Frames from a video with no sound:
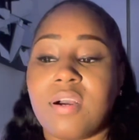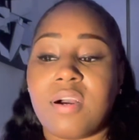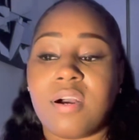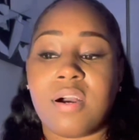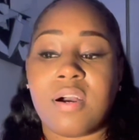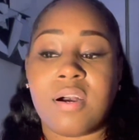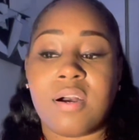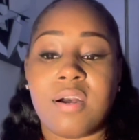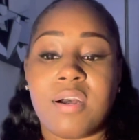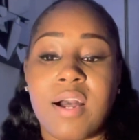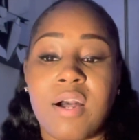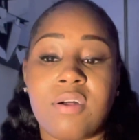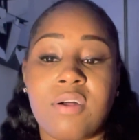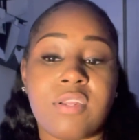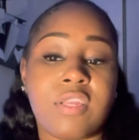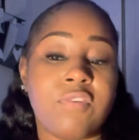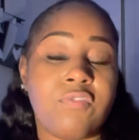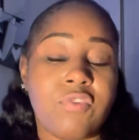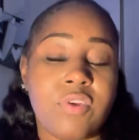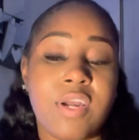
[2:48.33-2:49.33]

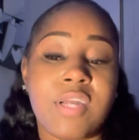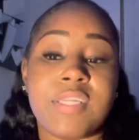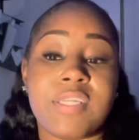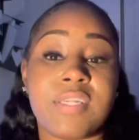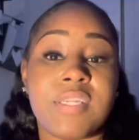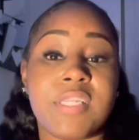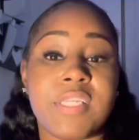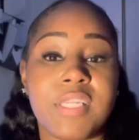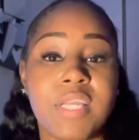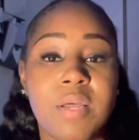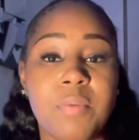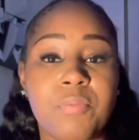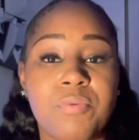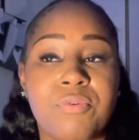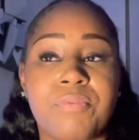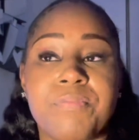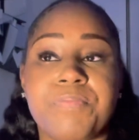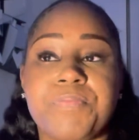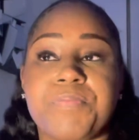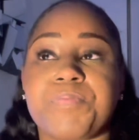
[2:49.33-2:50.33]
I'll give you guys an
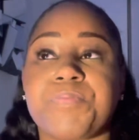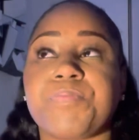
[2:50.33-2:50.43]
example.